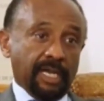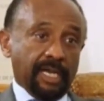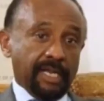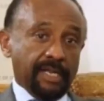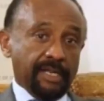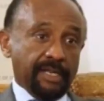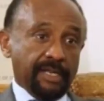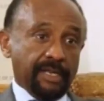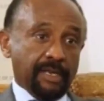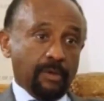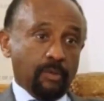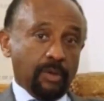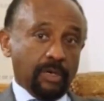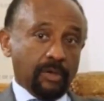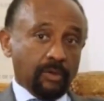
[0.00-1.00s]
and
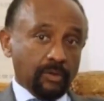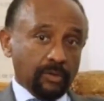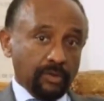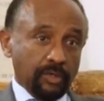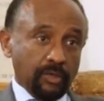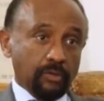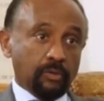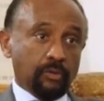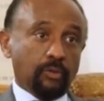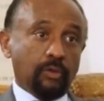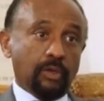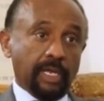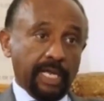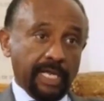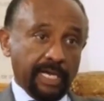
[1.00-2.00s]
will continue to
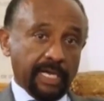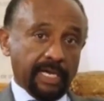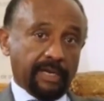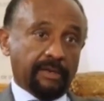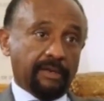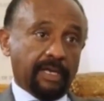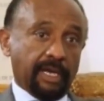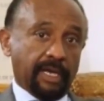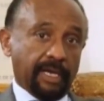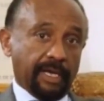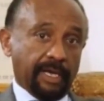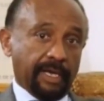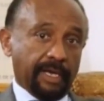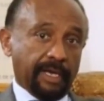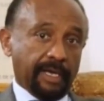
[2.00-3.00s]

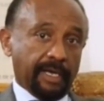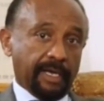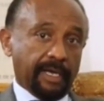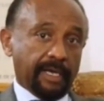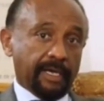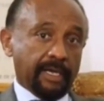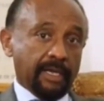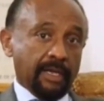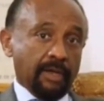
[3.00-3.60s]
linger.